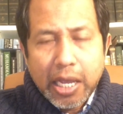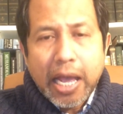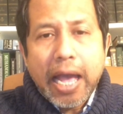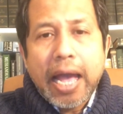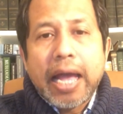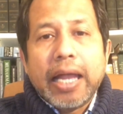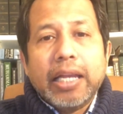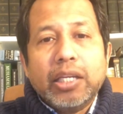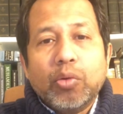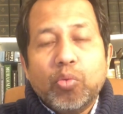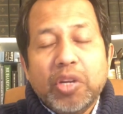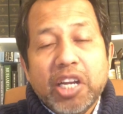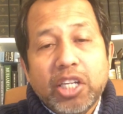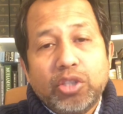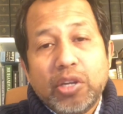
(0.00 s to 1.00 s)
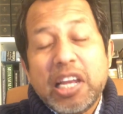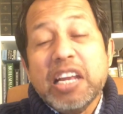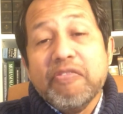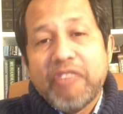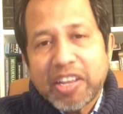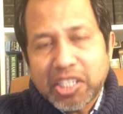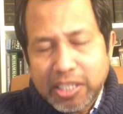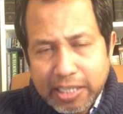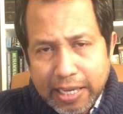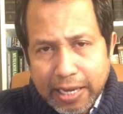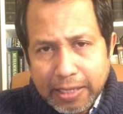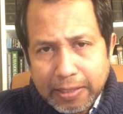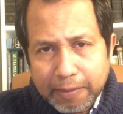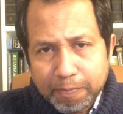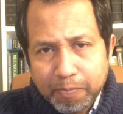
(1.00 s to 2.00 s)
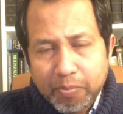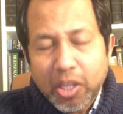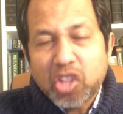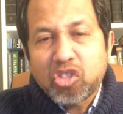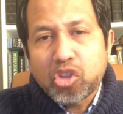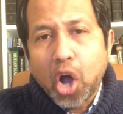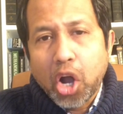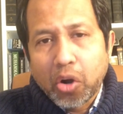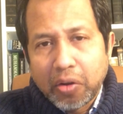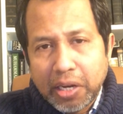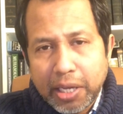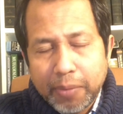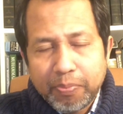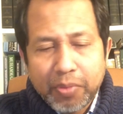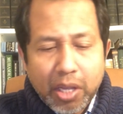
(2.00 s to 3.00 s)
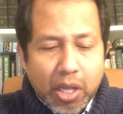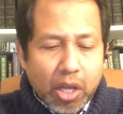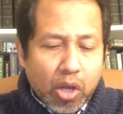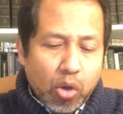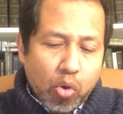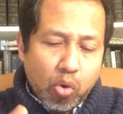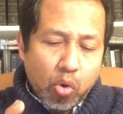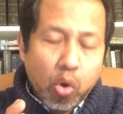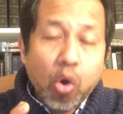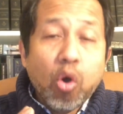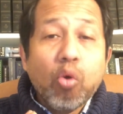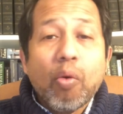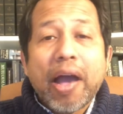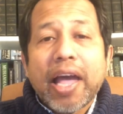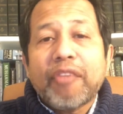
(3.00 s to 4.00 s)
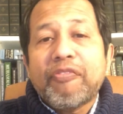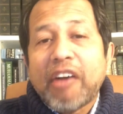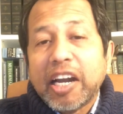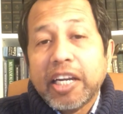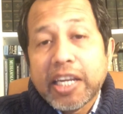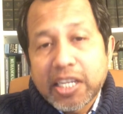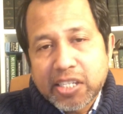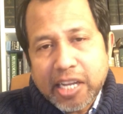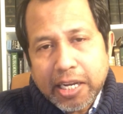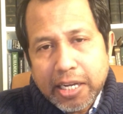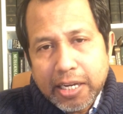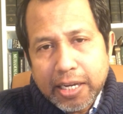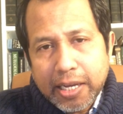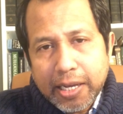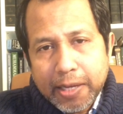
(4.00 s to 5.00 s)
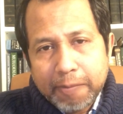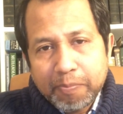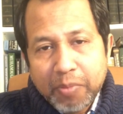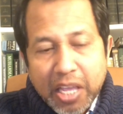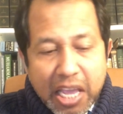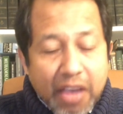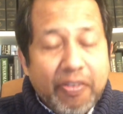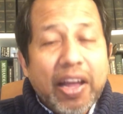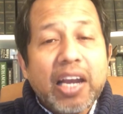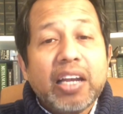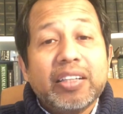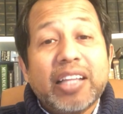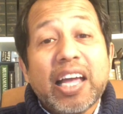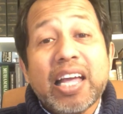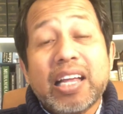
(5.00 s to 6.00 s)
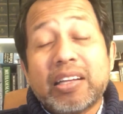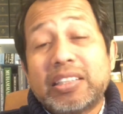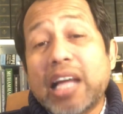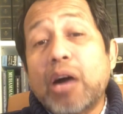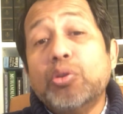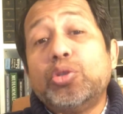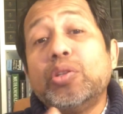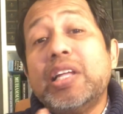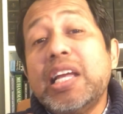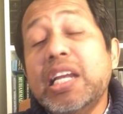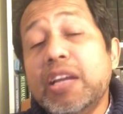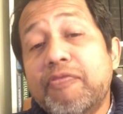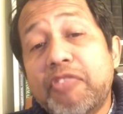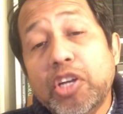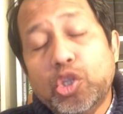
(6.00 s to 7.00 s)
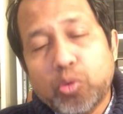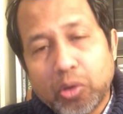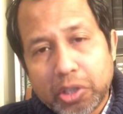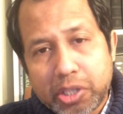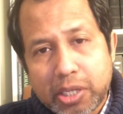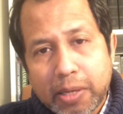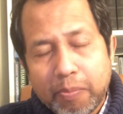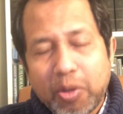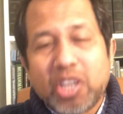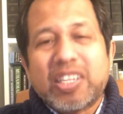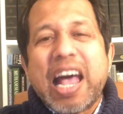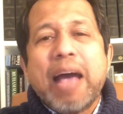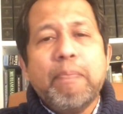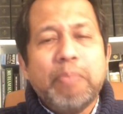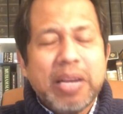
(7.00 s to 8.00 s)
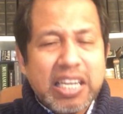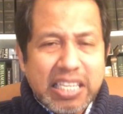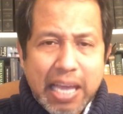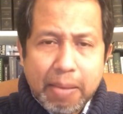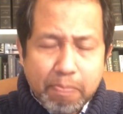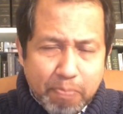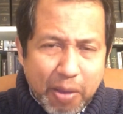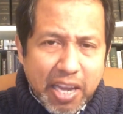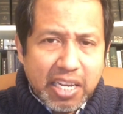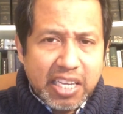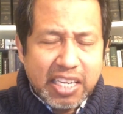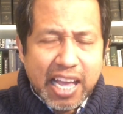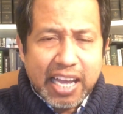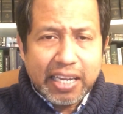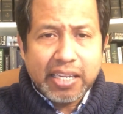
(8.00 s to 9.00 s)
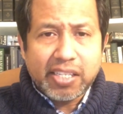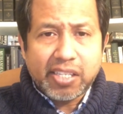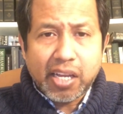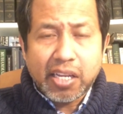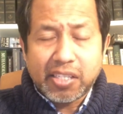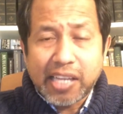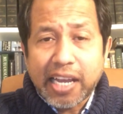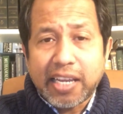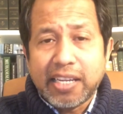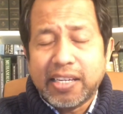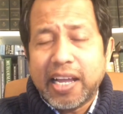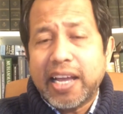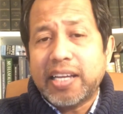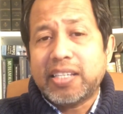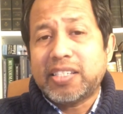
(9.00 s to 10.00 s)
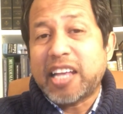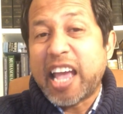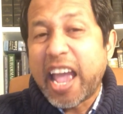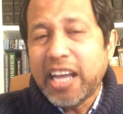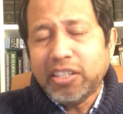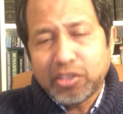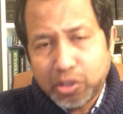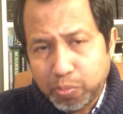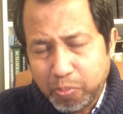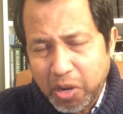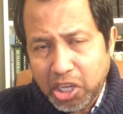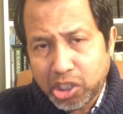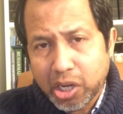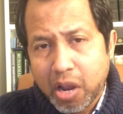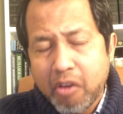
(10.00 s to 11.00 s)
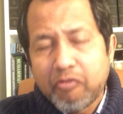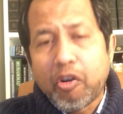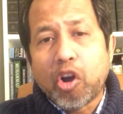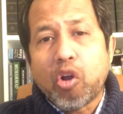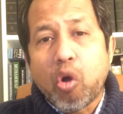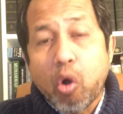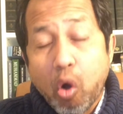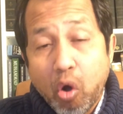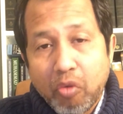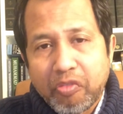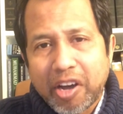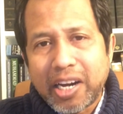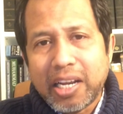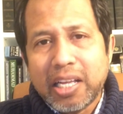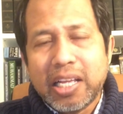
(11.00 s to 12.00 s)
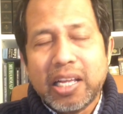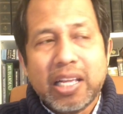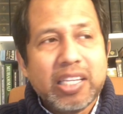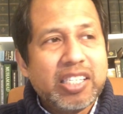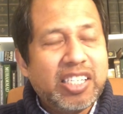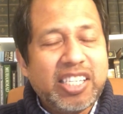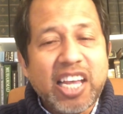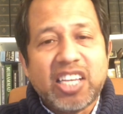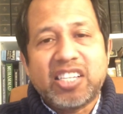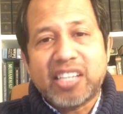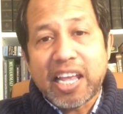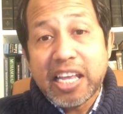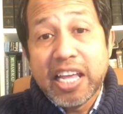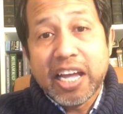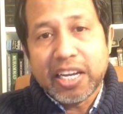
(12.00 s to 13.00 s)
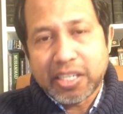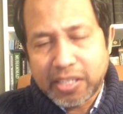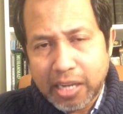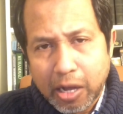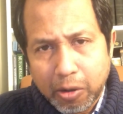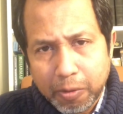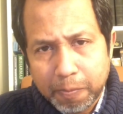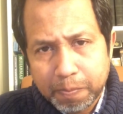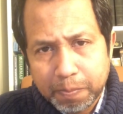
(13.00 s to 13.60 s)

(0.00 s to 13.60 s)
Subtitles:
And we need to investigate thoroughly who were funding Zakir Naik. Even down to the individuals, because I've been campaigning against Zakir Naik's hate speech for over 6 years now.